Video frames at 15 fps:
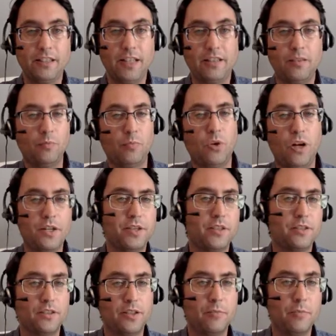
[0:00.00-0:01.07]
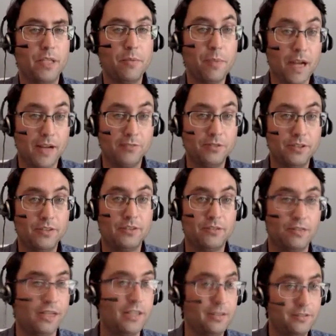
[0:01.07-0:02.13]
that the project's going to be about,
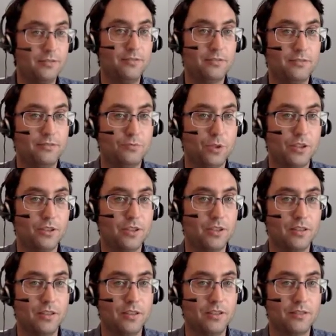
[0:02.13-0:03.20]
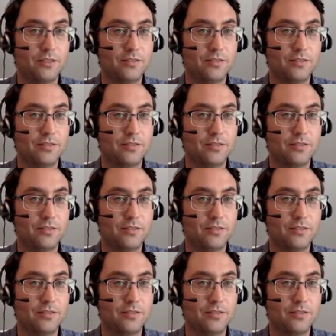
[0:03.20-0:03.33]
right? What do you guys think?